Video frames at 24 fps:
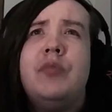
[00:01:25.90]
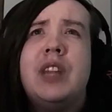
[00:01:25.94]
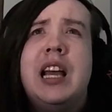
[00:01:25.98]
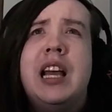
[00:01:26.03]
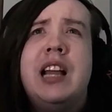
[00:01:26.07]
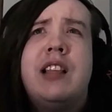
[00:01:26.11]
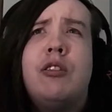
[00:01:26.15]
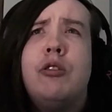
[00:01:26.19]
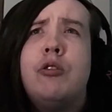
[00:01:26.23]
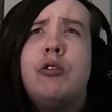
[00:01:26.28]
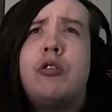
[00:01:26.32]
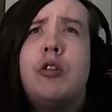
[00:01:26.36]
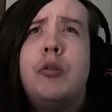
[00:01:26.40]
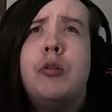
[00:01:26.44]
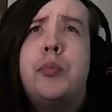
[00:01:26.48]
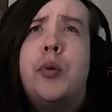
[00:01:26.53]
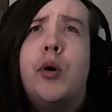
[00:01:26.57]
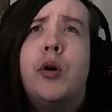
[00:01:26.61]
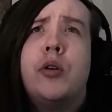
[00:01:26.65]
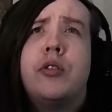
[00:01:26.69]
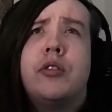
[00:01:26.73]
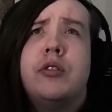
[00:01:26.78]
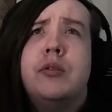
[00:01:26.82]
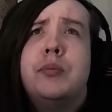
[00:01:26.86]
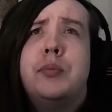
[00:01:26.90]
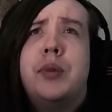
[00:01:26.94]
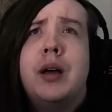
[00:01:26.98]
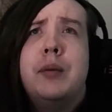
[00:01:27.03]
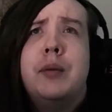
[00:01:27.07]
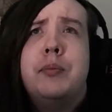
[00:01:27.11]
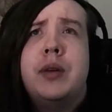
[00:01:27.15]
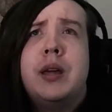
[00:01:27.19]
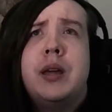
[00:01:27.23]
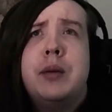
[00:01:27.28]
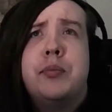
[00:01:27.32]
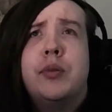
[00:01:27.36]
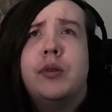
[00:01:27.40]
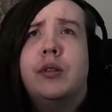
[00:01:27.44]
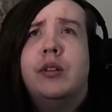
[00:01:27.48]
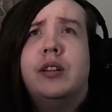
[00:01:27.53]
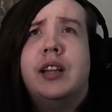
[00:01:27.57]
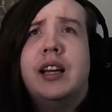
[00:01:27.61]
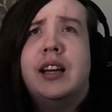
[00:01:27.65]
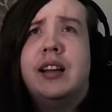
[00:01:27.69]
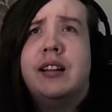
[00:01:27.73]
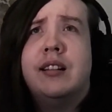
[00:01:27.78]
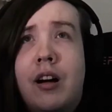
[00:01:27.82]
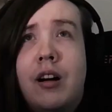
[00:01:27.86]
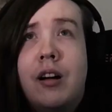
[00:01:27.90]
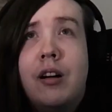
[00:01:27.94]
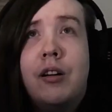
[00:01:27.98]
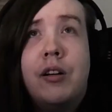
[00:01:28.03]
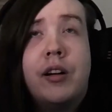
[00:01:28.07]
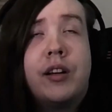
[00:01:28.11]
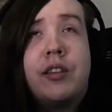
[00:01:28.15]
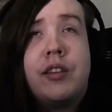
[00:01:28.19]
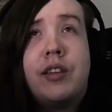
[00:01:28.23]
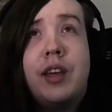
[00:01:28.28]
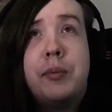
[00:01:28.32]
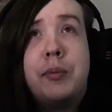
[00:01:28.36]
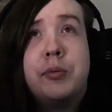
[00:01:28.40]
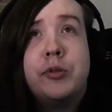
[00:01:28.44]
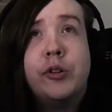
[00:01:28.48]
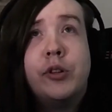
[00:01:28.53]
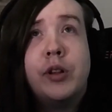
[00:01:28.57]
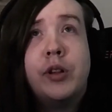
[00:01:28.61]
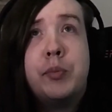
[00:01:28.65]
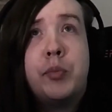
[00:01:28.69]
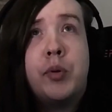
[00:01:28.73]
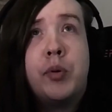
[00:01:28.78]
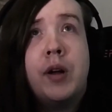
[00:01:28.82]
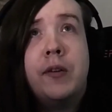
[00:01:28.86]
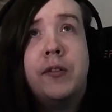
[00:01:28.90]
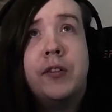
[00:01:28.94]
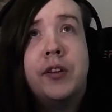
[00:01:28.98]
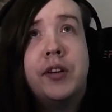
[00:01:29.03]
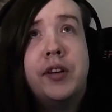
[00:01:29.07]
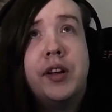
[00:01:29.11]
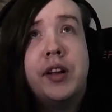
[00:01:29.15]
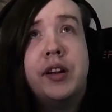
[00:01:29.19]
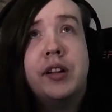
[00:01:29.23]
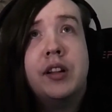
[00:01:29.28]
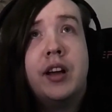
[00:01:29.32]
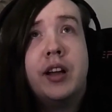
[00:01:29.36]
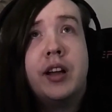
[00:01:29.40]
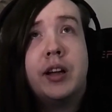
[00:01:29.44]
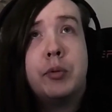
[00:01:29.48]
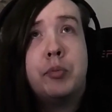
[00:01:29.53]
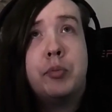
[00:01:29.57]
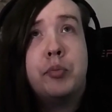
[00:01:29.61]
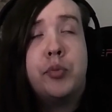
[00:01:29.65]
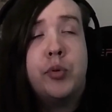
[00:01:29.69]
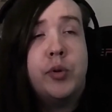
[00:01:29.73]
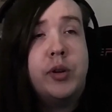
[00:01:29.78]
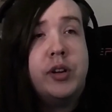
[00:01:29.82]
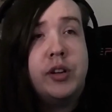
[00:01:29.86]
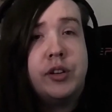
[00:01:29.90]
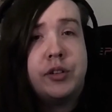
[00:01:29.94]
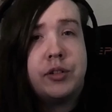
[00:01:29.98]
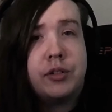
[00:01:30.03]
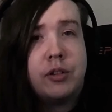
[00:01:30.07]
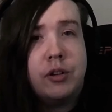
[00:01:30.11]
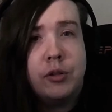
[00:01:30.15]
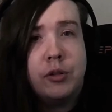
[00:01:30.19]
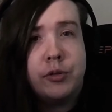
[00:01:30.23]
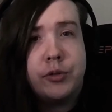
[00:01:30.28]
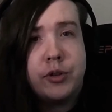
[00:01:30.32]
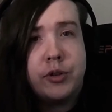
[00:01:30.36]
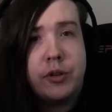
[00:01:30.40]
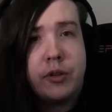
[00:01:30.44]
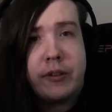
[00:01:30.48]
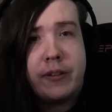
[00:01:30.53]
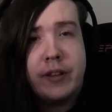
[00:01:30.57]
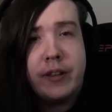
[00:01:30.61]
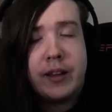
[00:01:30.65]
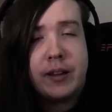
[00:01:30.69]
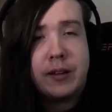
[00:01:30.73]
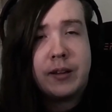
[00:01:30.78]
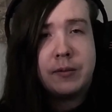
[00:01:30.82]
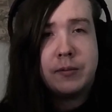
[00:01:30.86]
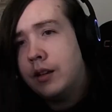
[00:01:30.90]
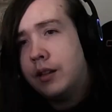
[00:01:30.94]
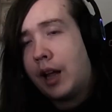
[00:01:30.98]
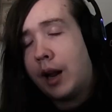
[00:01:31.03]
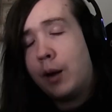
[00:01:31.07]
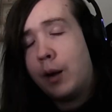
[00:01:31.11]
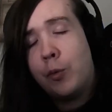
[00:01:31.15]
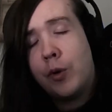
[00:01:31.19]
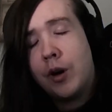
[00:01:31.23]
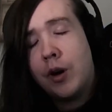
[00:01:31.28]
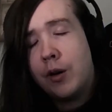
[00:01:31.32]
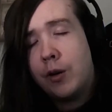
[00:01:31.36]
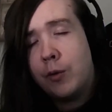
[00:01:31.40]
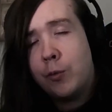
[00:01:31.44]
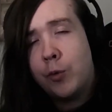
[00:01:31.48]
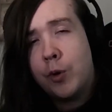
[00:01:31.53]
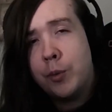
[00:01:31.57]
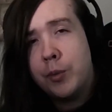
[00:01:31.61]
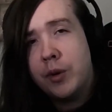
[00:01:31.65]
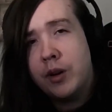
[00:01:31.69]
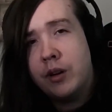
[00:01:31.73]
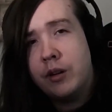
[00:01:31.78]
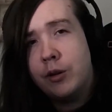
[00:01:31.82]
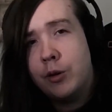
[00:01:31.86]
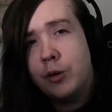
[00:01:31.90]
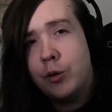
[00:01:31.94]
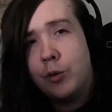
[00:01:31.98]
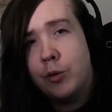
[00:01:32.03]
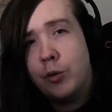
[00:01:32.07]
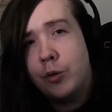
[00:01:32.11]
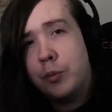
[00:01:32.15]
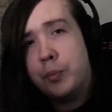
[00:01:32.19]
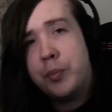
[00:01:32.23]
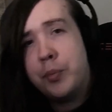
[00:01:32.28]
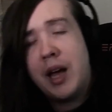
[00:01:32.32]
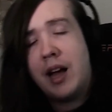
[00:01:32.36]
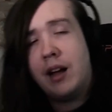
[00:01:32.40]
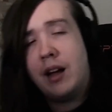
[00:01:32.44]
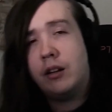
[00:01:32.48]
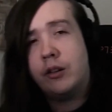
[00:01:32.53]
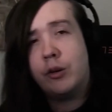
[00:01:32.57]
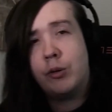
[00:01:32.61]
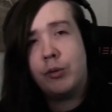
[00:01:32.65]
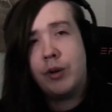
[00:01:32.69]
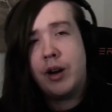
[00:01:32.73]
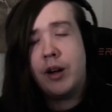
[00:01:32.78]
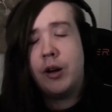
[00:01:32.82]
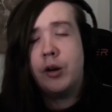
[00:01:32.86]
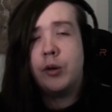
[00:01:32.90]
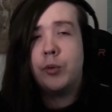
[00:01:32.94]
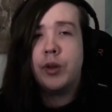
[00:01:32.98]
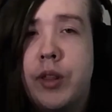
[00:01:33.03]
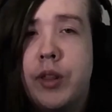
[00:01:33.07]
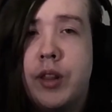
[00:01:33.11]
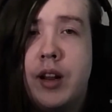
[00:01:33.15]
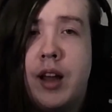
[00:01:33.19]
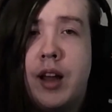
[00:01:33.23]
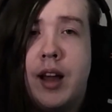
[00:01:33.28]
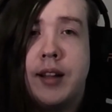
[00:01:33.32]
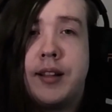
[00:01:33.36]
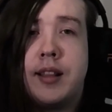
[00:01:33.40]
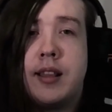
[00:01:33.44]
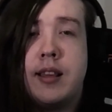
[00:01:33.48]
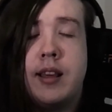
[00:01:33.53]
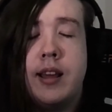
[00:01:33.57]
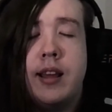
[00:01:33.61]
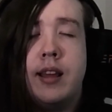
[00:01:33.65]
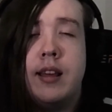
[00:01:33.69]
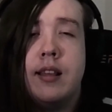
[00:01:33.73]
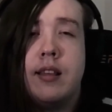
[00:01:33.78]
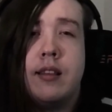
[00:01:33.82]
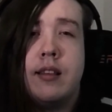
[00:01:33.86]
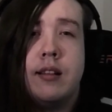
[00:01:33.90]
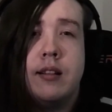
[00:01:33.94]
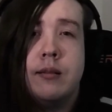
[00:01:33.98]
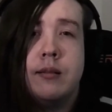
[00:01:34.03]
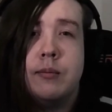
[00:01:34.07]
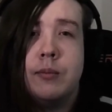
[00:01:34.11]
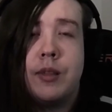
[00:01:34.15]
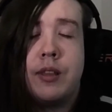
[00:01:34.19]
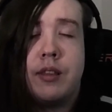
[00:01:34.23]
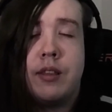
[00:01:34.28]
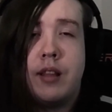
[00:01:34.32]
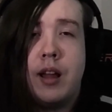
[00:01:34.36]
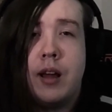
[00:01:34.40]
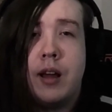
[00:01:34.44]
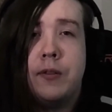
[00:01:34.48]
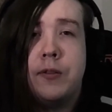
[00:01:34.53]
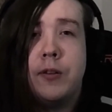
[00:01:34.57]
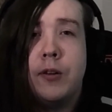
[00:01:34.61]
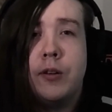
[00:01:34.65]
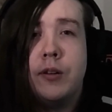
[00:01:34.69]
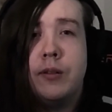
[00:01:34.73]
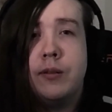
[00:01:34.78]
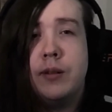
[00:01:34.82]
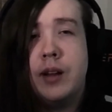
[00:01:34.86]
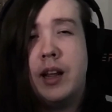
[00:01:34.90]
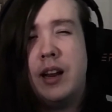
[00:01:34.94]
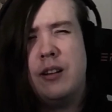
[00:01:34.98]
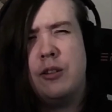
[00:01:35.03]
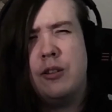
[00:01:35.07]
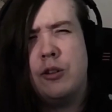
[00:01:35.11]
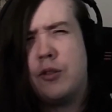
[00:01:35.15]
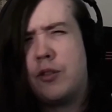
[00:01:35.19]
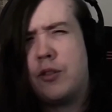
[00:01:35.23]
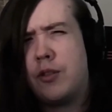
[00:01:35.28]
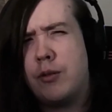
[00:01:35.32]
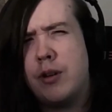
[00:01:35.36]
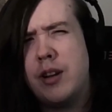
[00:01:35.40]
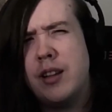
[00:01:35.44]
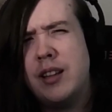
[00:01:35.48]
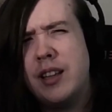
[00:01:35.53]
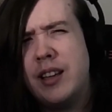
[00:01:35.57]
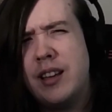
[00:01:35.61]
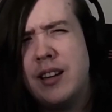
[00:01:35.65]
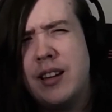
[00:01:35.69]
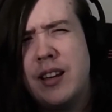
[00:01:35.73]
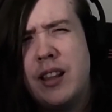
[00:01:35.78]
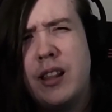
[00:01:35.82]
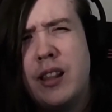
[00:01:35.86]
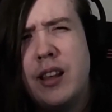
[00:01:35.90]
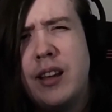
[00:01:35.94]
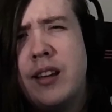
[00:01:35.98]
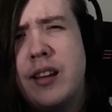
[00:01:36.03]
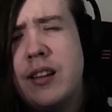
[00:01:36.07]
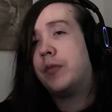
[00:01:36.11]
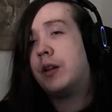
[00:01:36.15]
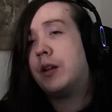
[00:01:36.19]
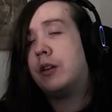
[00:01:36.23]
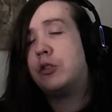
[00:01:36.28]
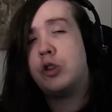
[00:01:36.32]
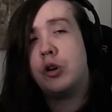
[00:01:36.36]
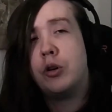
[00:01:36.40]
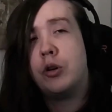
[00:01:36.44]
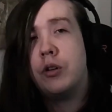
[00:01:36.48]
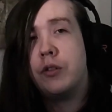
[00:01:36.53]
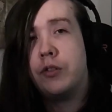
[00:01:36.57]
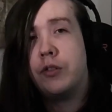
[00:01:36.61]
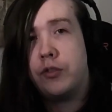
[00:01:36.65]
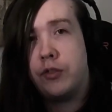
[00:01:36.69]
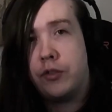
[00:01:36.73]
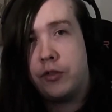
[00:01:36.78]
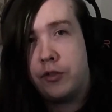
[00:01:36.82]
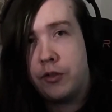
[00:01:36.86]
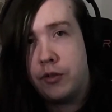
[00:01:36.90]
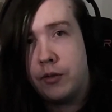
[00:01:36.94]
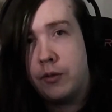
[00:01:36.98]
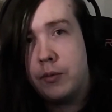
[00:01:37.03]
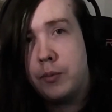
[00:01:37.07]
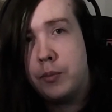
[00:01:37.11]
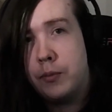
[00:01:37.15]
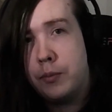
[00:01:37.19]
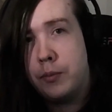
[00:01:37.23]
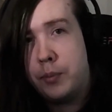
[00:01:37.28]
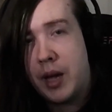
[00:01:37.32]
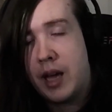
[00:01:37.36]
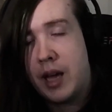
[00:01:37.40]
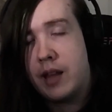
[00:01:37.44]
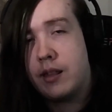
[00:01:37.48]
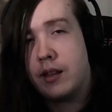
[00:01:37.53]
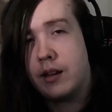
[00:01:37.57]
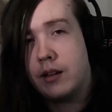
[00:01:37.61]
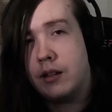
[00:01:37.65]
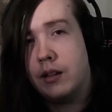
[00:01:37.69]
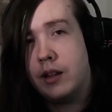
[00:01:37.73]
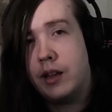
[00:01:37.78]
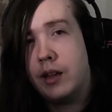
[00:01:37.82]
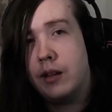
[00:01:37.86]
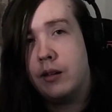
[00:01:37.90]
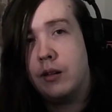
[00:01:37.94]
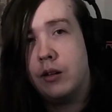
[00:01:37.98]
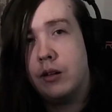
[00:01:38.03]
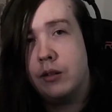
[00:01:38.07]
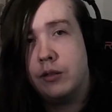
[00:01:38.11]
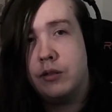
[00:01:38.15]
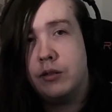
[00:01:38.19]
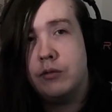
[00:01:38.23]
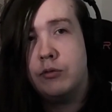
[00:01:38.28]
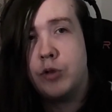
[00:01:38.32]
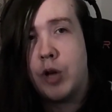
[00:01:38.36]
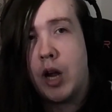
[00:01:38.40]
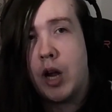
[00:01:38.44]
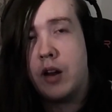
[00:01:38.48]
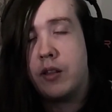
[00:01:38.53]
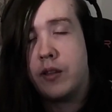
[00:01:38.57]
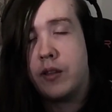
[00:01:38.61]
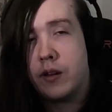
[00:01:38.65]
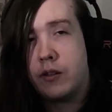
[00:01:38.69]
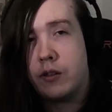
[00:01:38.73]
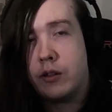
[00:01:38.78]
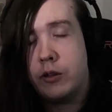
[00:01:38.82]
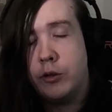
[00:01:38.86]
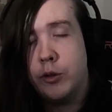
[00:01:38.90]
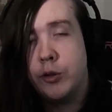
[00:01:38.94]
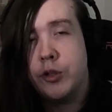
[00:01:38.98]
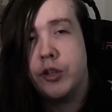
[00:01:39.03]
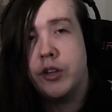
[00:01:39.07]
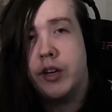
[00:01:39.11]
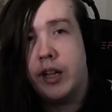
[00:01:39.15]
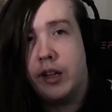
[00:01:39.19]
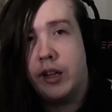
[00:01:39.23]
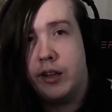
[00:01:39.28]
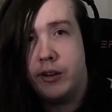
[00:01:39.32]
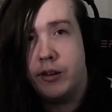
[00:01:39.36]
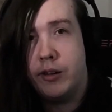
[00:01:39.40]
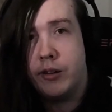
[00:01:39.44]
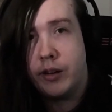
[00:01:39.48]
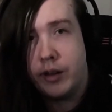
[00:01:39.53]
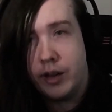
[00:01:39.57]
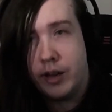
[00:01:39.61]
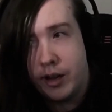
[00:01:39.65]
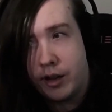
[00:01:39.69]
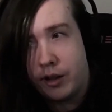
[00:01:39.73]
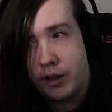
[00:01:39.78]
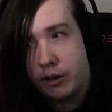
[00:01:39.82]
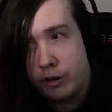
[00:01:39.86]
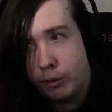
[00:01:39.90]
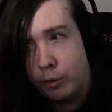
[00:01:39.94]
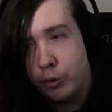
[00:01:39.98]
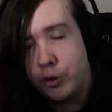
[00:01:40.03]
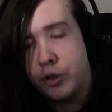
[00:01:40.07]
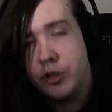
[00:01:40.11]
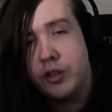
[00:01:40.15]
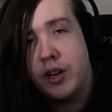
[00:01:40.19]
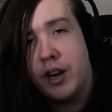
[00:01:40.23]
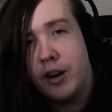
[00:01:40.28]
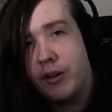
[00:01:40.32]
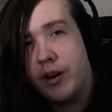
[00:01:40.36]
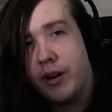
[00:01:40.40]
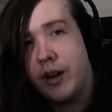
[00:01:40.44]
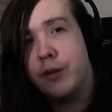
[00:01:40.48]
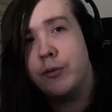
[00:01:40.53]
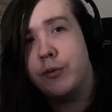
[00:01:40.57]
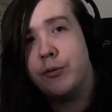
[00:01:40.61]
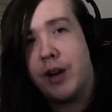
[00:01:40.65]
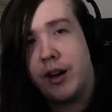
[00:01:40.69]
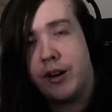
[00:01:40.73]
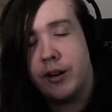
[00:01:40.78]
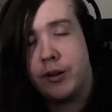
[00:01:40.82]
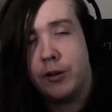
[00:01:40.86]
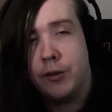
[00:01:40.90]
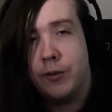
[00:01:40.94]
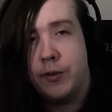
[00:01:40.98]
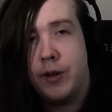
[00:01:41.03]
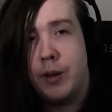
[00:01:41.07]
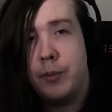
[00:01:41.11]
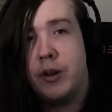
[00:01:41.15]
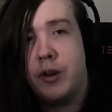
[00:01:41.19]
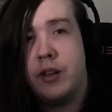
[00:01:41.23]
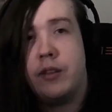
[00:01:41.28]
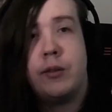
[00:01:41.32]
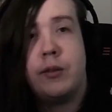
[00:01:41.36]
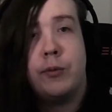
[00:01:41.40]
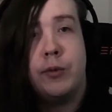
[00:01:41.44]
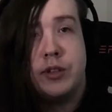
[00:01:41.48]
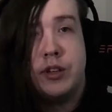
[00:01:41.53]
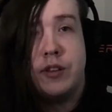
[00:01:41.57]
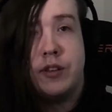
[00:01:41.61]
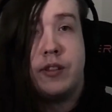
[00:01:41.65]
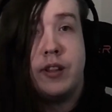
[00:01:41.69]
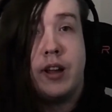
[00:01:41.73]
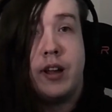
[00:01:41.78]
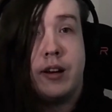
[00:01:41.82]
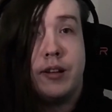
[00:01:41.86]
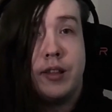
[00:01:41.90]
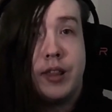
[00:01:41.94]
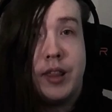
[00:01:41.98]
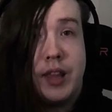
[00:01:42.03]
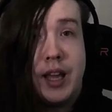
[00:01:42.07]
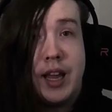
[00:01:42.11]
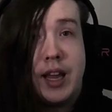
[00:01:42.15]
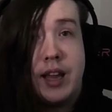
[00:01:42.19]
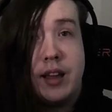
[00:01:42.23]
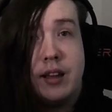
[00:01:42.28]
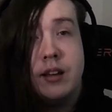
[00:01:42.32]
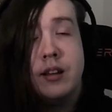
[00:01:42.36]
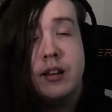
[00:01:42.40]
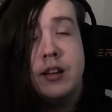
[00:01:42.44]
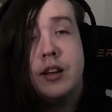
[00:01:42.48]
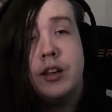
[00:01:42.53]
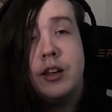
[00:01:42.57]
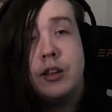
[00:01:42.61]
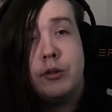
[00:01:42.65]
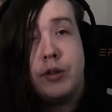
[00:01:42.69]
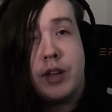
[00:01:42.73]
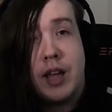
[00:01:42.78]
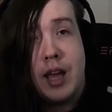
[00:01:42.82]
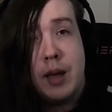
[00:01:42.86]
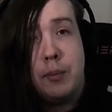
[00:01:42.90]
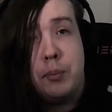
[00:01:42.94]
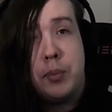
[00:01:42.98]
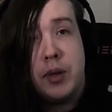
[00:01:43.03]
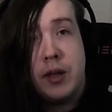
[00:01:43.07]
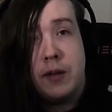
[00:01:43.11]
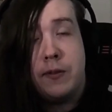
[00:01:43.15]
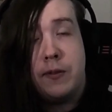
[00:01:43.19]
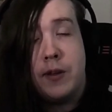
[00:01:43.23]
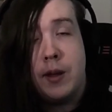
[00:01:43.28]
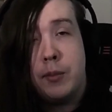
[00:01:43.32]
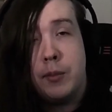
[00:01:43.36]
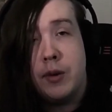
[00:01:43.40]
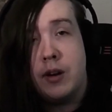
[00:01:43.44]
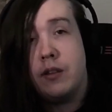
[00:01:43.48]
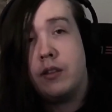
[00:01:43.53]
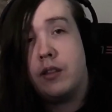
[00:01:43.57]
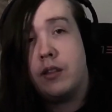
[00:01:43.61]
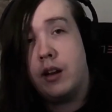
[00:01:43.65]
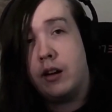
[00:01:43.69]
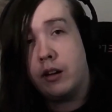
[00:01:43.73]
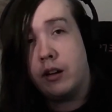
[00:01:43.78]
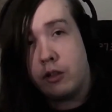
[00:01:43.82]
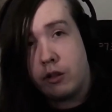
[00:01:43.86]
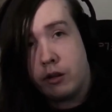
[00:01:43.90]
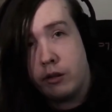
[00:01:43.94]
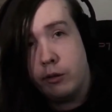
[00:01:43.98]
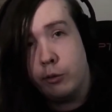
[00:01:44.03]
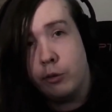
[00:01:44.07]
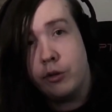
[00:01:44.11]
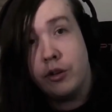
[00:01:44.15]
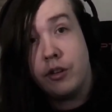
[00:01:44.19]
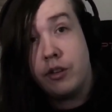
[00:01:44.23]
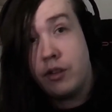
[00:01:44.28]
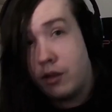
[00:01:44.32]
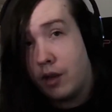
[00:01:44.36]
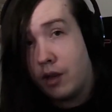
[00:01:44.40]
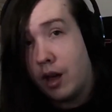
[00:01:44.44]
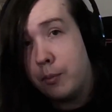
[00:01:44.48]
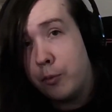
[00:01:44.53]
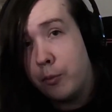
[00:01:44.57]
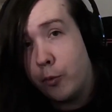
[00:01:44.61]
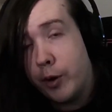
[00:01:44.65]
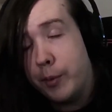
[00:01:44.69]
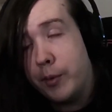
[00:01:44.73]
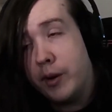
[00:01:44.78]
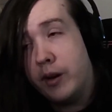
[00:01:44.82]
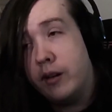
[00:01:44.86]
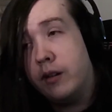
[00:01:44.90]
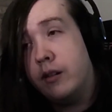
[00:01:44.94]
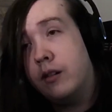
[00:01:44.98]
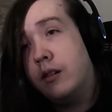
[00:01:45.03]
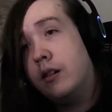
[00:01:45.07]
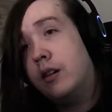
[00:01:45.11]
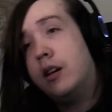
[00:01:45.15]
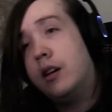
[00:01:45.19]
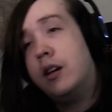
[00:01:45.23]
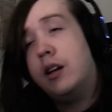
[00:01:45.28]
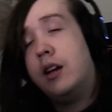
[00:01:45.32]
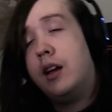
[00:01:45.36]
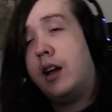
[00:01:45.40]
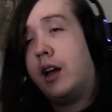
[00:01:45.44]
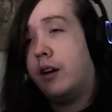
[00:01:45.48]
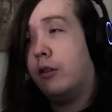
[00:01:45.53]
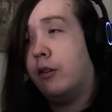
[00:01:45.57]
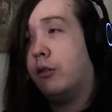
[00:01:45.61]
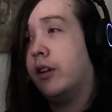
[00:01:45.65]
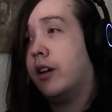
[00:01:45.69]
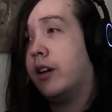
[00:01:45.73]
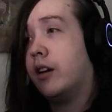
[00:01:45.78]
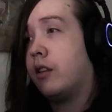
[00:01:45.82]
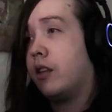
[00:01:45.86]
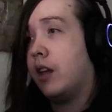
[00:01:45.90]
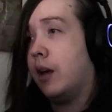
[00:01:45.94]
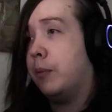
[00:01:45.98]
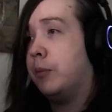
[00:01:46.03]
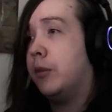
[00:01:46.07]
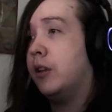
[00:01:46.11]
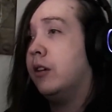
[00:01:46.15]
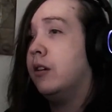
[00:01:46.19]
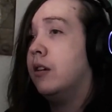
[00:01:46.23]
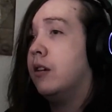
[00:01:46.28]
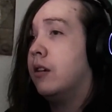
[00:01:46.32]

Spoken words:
it's also poisoned by people that are exceptionally prevalent in like British cultures, like that one woman who palled around with Nazis and stuff in Australia, I think. A TERF, basically, a trans exclusionary radical feminist, which is not a thing. You can't be a feminist and exclude some women and only accept